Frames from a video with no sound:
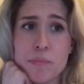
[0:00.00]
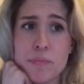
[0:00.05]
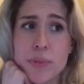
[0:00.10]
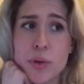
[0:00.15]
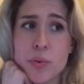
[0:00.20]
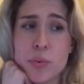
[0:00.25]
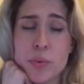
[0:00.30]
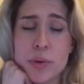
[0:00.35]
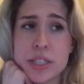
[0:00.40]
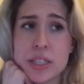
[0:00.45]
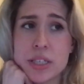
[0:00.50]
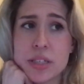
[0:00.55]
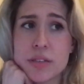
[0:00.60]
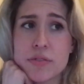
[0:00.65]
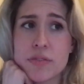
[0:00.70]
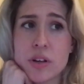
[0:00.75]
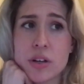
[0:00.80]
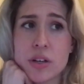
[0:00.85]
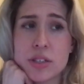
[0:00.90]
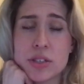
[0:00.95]
We tend to
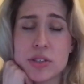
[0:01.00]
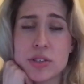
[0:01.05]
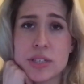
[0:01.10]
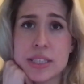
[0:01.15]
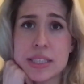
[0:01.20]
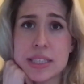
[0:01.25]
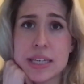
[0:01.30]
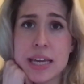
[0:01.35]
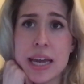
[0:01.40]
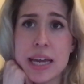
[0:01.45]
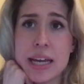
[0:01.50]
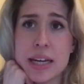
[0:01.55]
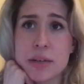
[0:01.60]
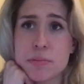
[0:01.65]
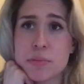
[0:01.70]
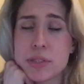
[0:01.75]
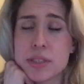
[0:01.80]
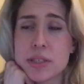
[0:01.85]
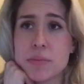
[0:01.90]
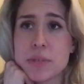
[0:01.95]
fall into these
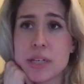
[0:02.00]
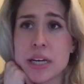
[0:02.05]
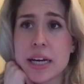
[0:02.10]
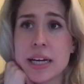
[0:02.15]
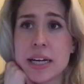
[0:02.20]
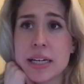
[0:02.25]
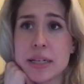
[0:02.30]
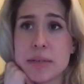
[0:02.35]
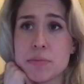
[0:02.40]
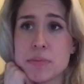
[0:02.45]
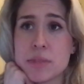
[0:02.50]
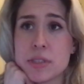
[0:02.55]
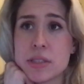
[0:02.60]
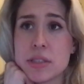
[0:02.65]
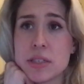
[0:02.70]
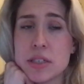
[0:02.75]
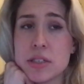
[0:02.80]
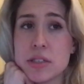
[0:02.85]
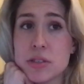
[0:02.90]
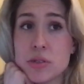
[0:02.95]
camps sometimes,
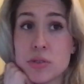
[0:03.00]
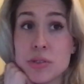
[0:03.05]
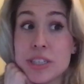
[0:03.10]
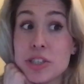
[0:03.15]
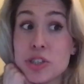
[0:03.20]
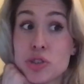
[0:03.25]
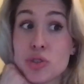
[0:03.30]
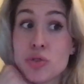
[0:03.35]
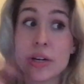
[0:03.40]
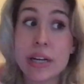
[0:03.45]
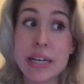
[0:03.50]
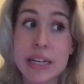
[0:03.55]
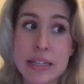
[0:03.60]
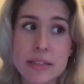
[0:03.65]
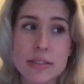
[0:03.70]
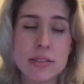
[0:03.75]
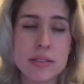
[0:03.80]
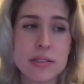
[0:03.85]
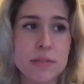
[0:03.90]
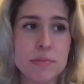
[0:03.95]
into these
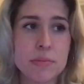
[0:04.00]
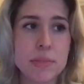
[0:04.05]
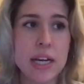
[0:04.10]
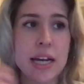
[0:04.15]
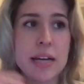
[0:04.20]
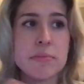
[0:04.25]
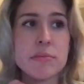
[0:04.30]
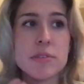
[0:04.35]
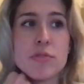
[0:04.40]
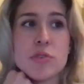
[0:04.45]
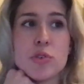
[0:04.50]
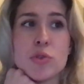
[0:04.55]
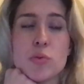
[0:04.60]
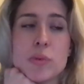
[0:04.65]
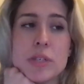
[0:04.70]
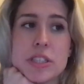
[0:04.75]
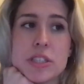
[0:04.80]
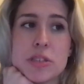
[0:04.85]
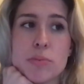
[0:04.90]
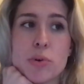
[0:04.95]
trends sometimes of who we
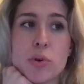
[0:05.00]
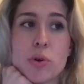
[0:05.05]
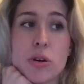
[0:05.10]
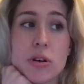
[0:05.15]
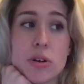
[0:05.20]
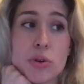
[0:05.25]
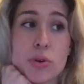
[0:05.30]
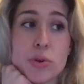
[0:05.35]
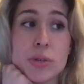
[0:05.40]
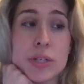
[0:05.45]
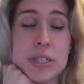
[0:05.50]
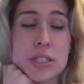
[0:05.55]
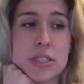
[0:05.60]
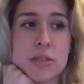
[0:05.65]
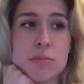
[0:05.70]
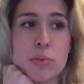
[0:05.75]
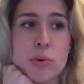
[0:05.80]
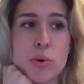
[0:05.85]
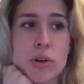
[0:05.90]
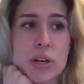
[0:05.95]
support or who gets
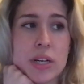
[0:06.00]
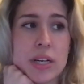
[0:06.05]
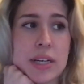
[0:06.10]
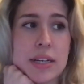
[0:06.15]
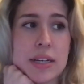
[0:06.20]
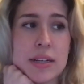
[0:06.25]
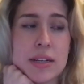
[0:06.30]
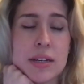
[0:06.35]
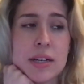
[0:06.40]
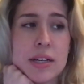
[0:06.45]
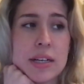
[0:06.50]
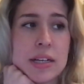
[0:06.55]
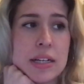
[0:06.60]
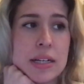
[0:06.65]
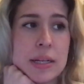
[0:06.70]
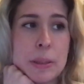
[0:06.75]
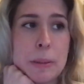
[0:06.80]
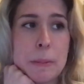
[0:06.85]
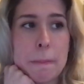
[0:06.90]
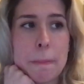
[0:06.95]
supported. And,
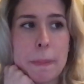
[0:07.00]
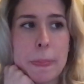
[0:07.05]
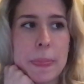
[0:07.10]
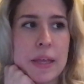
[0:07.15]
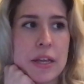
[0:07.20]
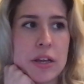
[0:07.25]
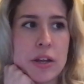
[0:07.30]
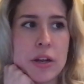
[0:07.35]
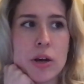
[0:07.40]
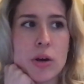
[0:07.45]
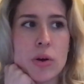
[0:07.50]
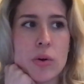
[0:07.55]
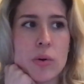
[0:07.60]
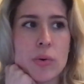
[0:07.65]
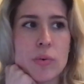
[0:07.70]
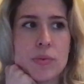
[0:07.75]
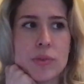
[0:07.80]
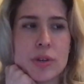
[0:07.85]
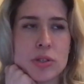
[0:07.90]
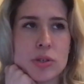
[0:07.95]
you know,
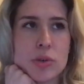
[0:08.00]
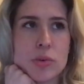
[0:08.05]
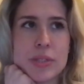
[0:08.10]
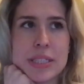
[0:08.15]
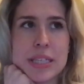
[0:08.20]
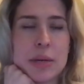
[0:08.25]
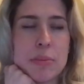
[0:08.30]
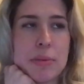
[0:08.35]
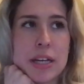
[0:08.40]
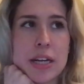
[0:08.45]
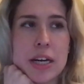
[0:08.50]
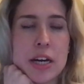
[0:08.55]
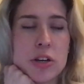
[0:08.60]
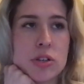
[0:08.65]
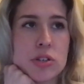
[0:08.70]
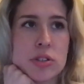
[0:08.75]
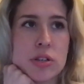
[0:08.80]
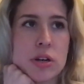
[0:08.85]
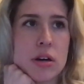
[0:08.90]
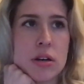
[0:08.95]
there's always going to be an
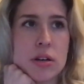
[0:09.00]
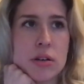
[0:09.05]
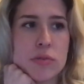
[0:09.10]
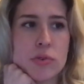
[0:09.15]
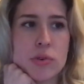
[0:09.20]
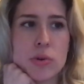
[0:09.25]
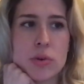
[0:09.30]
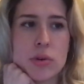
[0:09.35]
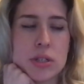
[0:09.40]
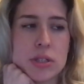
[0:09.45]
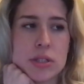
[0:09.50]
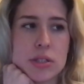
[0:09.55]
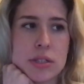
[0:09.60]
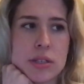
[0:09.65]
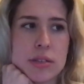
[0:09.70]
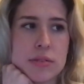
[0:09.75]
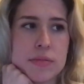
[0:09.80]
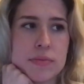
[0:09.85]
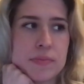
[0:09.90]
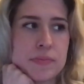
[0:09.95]
underdog, of course,
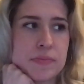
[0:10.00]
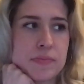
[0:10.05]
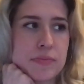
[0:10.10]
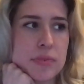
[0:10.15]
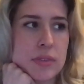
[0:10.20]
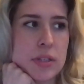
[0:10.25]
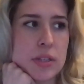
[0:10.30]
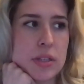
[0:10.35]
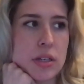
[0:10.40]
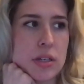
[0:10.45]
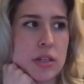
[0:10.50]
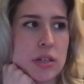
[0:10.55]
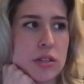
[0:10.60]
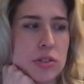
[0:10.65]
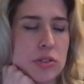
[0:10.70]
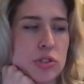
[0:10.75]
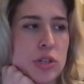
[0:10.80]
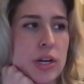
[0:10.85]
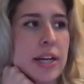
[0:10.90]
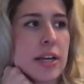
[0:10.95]
and you
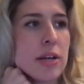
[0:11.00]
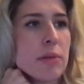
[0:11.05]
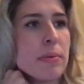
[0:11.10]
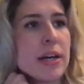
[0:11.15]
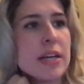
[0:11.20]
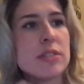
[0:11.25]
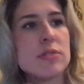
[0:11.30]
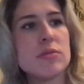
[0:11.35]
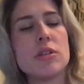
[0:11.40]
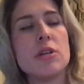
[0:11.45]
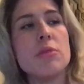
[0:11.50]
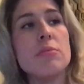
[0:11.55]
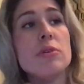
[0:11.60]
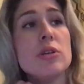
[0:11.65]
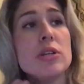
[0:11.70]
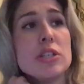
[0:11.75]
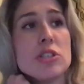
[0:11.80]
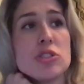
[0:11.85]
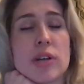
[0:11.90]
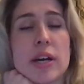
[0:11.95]
try your best,
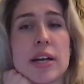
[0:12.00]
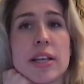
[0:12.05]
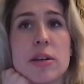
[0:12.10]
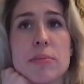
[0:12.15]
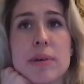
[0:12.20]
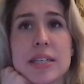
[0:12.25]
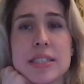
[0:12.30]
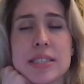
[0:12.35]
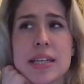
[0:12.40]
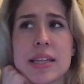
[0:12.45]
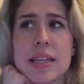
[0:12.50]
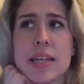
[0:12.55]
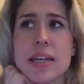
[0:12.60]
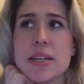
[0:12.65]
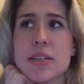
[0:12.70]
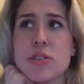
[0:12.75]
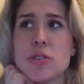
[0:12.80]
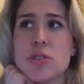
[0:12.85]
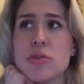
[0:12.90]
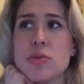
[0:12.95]
communities try their best, I
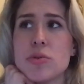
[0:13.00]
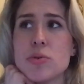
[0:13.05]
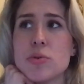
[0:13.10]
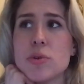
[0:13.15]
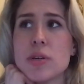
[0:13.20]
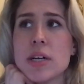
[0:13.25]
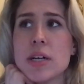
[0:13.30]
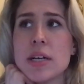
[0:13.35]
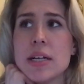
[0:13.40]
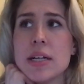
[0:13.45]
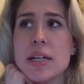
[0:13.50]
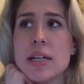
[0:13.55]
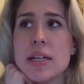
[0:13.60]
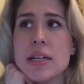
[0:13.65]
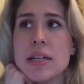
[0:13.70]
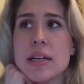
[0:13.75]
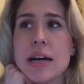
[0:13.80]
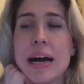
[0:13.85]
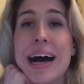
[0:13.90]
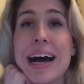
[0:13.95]
think, to
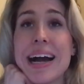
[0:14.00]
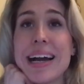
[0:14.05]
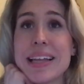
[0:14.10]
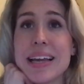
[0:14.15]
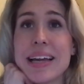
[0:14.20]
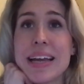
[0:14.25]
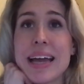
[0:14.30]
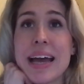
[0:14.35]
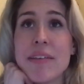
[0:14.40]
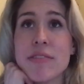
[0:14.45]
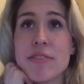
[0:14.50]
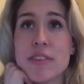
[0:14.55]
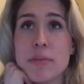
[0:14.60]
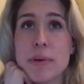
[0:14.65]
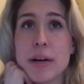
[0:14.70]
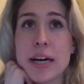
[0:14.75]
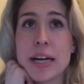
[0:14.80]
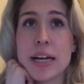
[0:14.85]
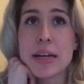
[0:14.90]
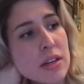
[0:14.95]
highlight
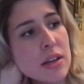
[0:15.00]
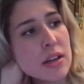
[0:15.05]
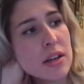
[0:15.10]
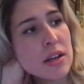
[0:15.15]
everybody.